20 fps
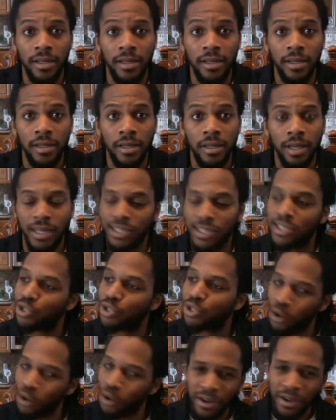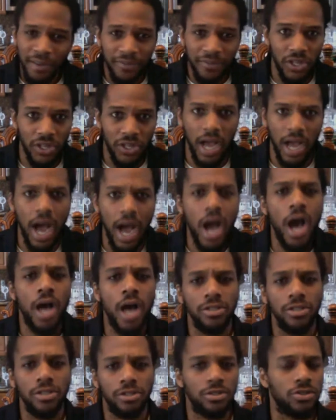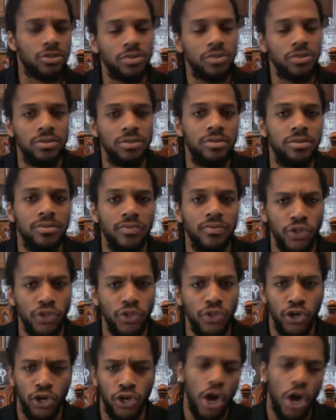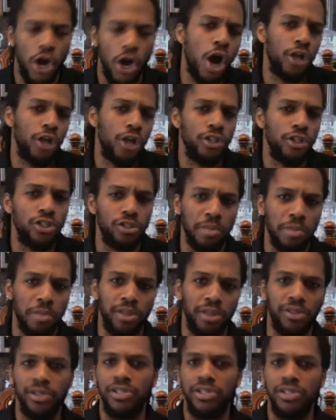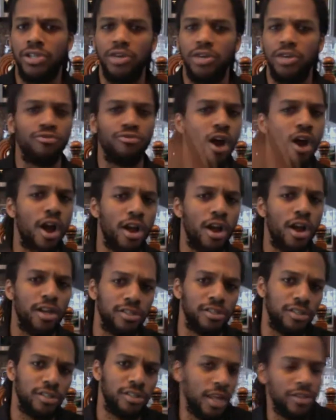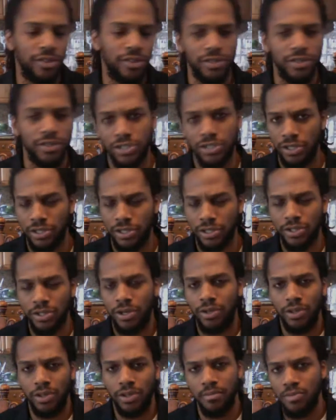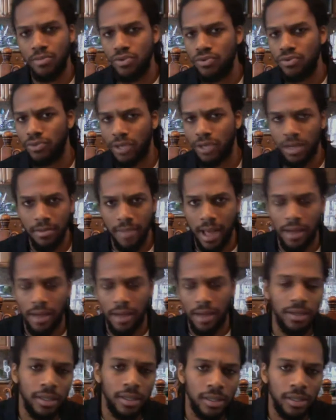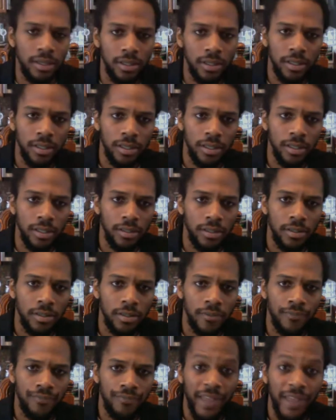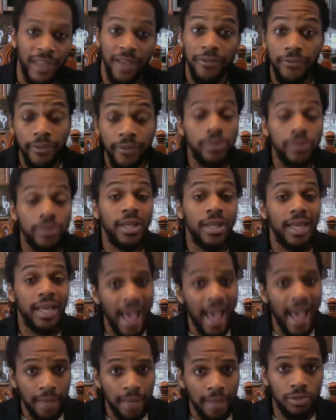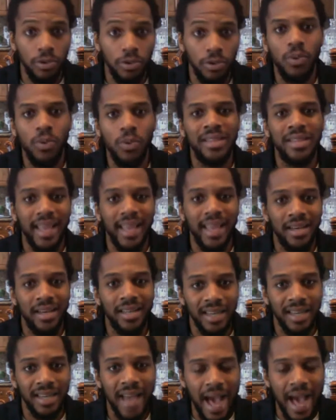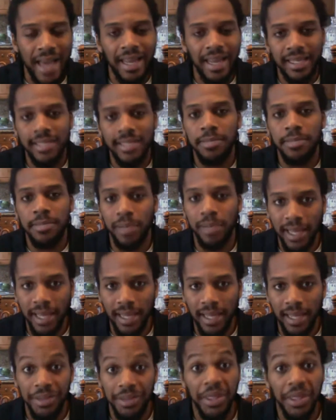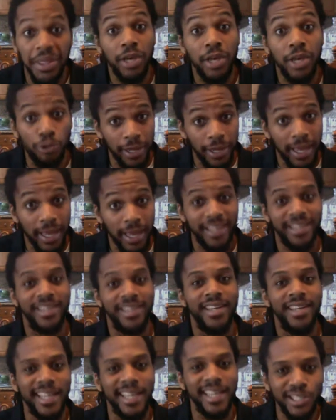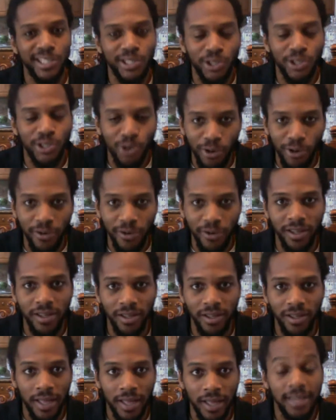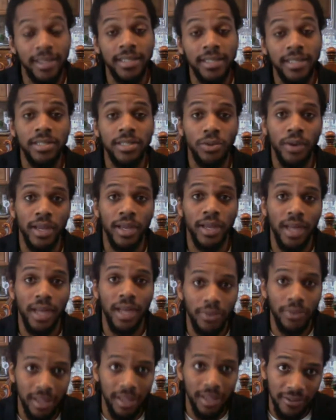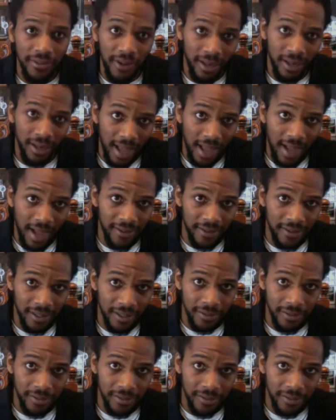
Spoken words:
A story of the gods. The gods made the sun rise and the moon come out. They filled the gaps with what they could not explain. They created a story. And this is the way that we live our lives.